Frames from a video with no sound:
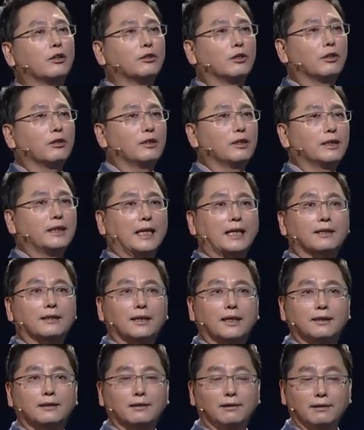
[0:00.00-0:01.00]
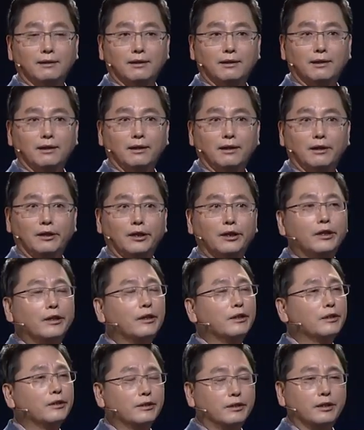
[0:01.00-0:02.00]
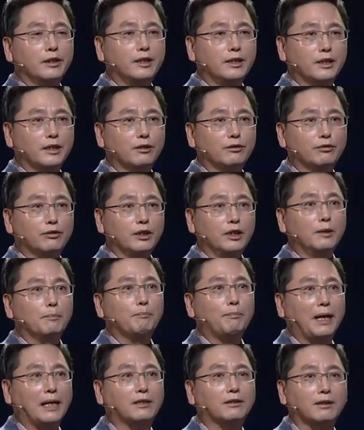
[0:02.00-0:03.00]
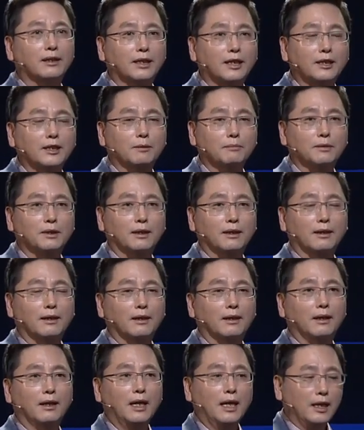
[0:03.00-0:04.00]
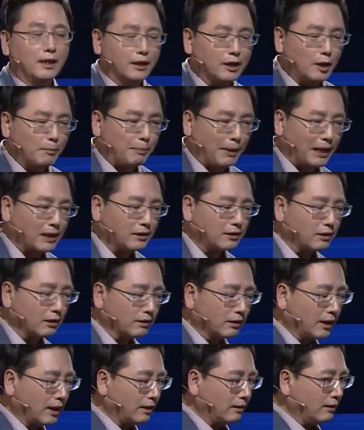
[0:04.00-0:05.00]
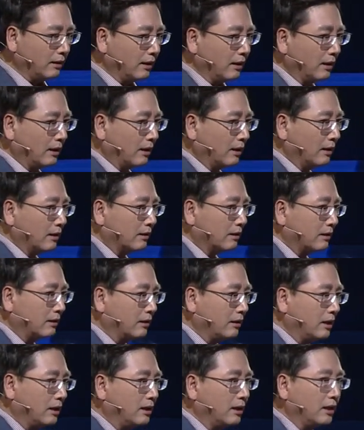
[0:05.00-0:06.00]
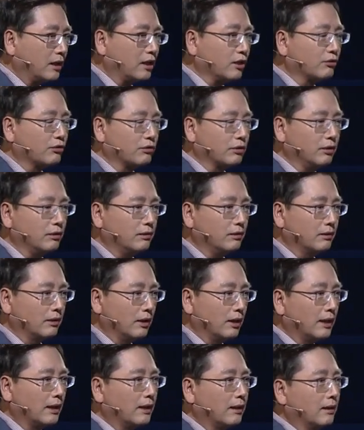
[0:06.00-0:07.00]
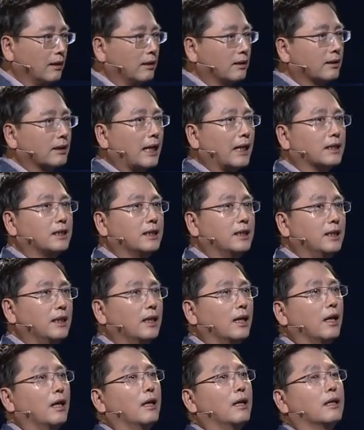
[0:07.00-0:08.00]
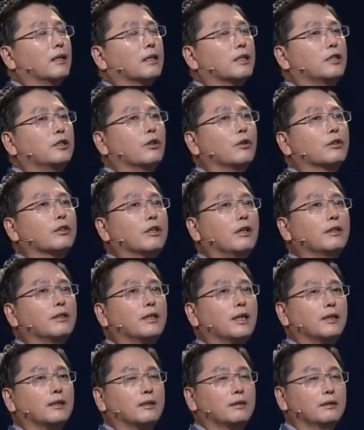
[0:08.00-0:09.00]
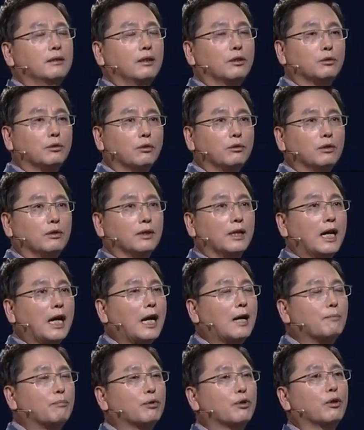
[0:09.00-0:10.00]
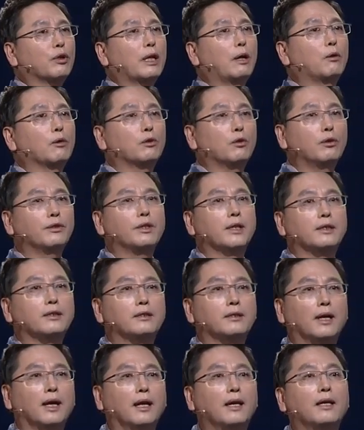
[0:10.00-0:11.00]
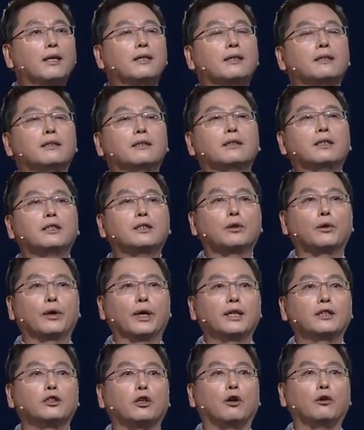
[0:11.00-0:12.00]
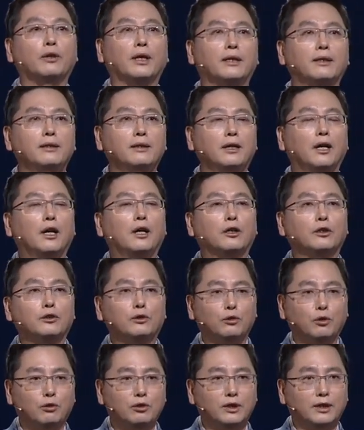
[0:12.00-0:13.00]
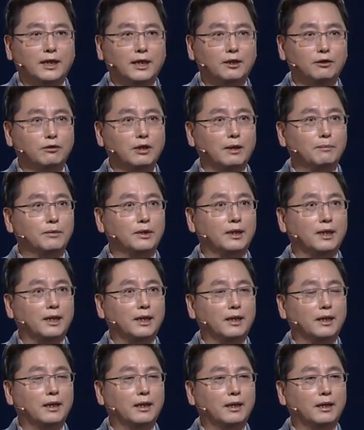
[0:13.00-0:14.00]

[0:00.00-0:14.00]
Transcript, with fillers: So the 3D uh, technologies are developed with the need and you need, and the 3D technologies uh,